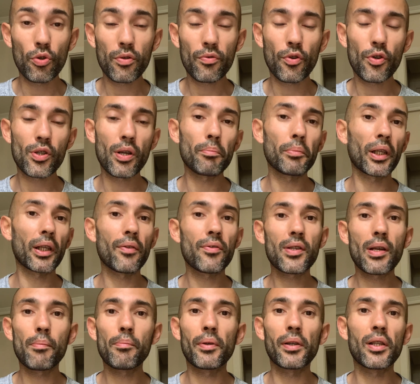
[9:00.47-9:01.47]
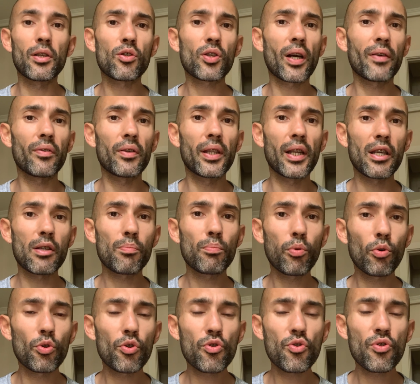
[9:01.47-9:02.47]
For example, like if somebody needs to have a nice
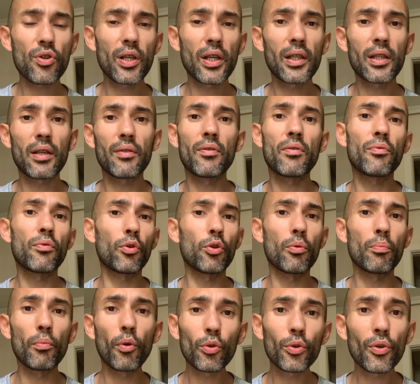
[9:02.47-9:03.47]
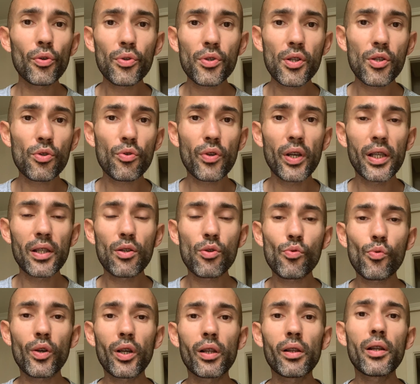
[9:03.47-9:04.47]
portrait, even for the models is great as
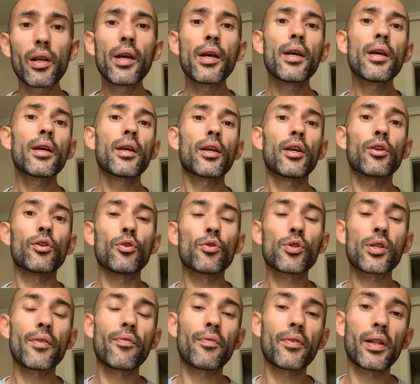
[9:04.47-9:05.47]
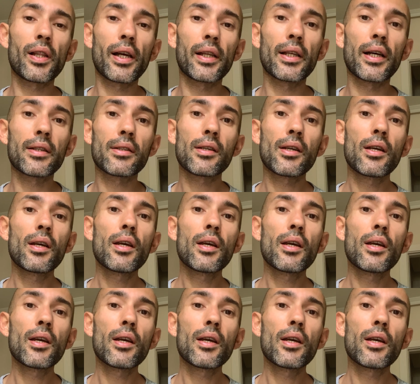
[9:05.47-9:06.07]
well, something like that.